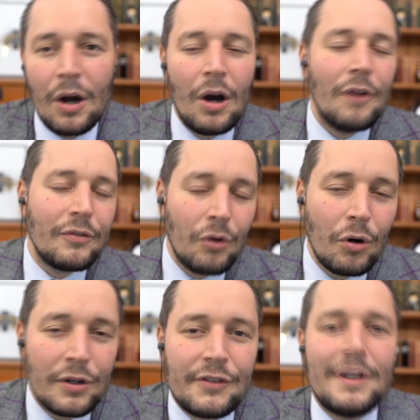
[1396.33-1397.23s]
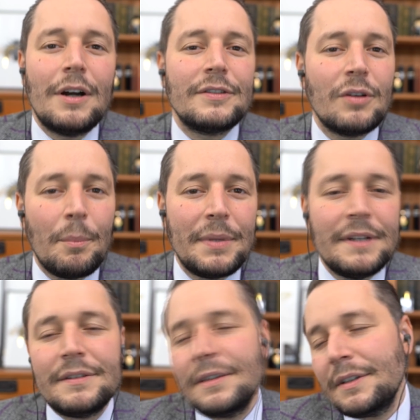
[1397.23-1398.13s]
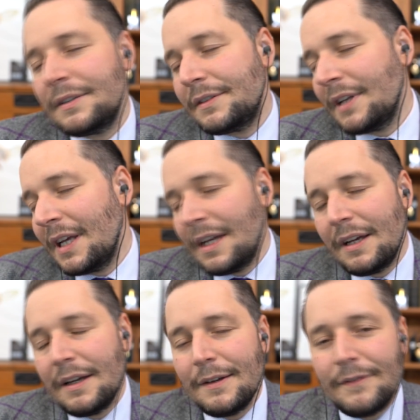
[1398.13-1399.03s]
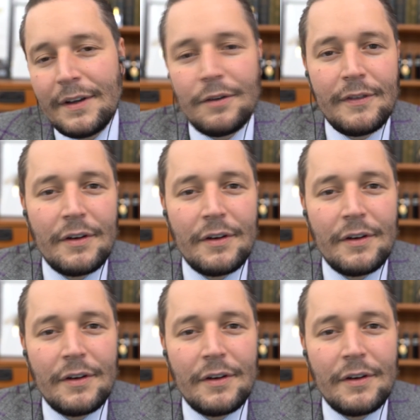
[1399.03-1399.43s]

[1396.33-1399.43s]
of course, there are some pieces very,